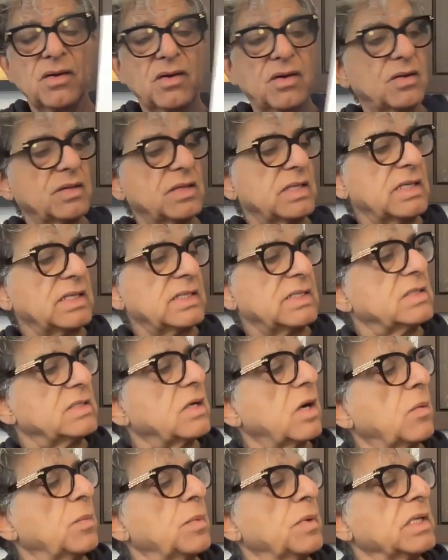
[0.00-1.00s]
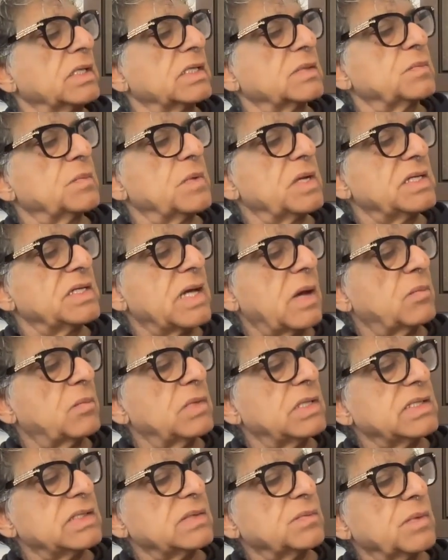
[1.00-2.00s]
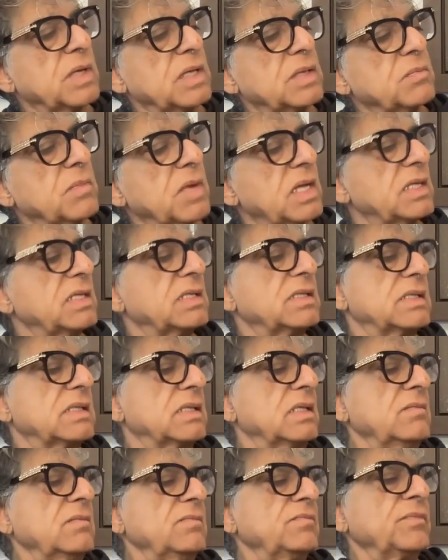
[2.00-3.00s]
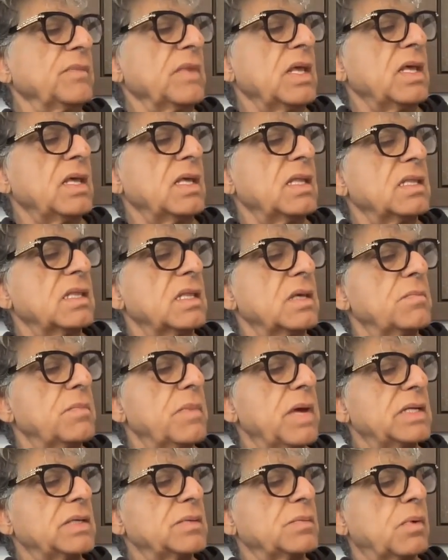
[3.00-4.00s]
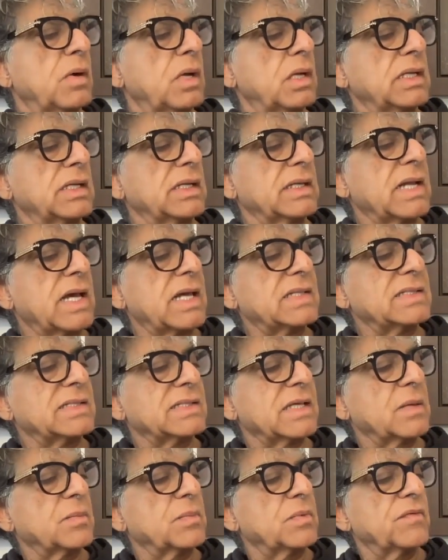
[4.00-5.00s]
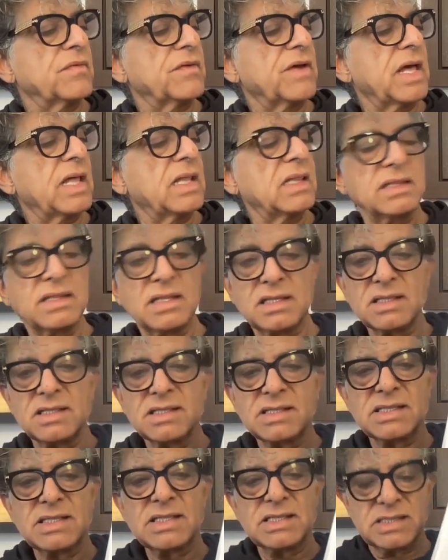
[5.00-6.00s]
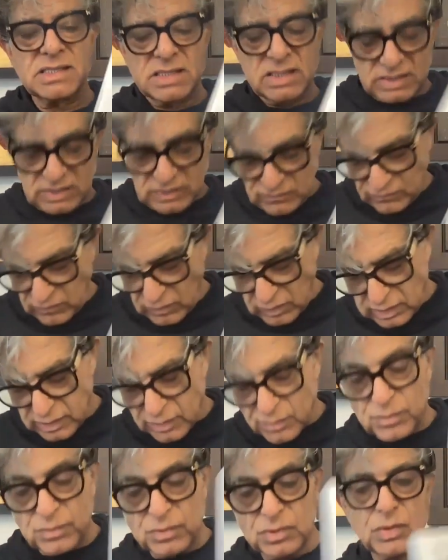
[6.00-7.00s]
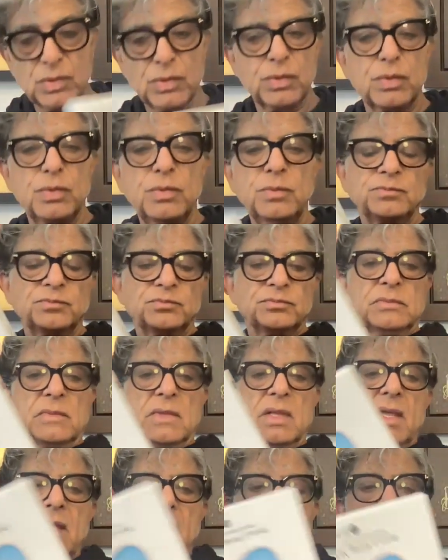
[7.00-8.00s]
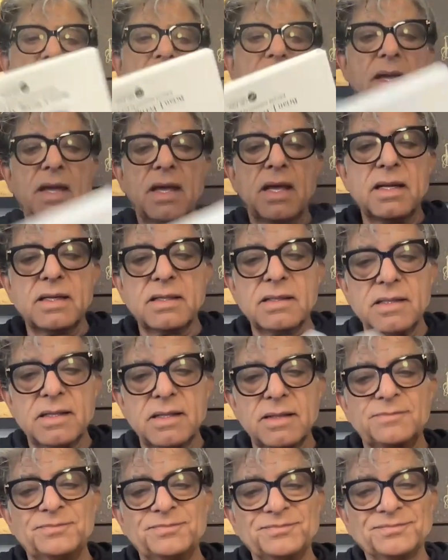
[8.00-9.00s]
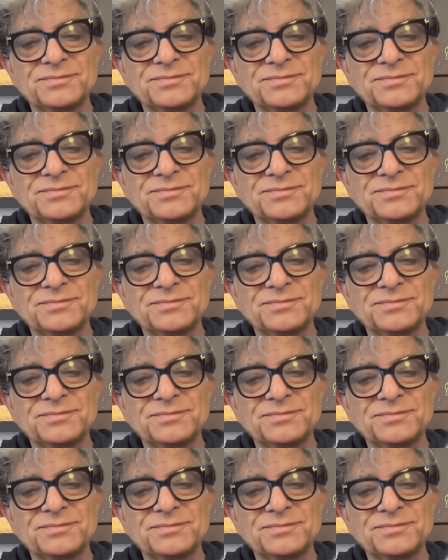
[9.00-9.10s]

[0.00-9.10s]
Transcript: on these topics: metabolism and medicine, the metabolic landscape of health and disease. This is volume two, and uh,